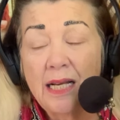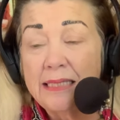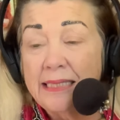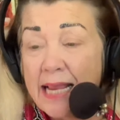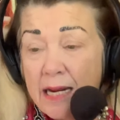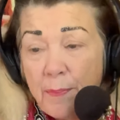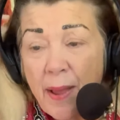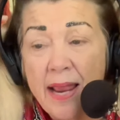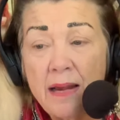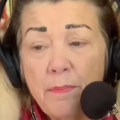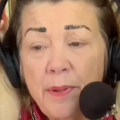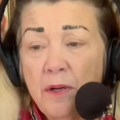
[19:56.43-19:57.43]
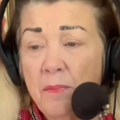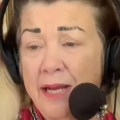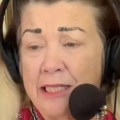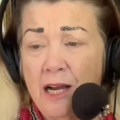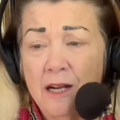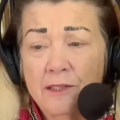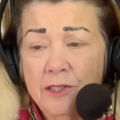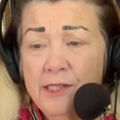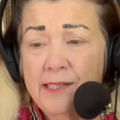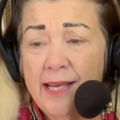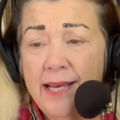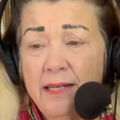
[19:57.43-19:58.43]
Take a pain pill, my doctor
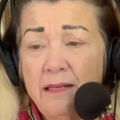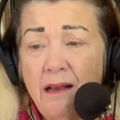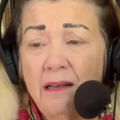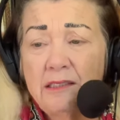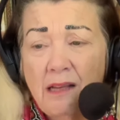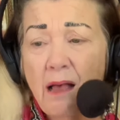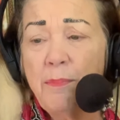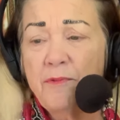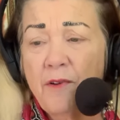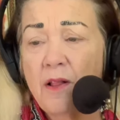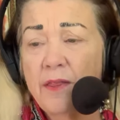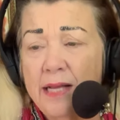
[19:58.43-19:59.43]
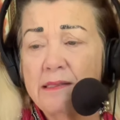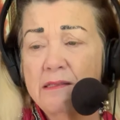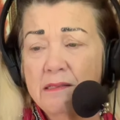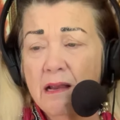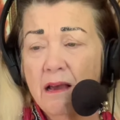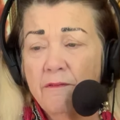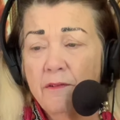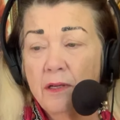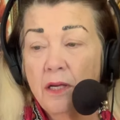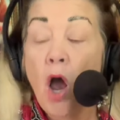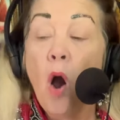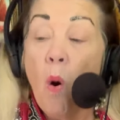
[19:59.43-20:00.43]
said, on top of all that stuff.
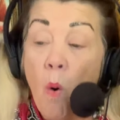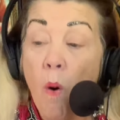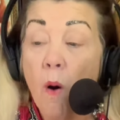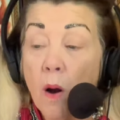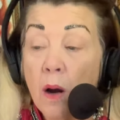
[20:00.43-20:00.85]
Or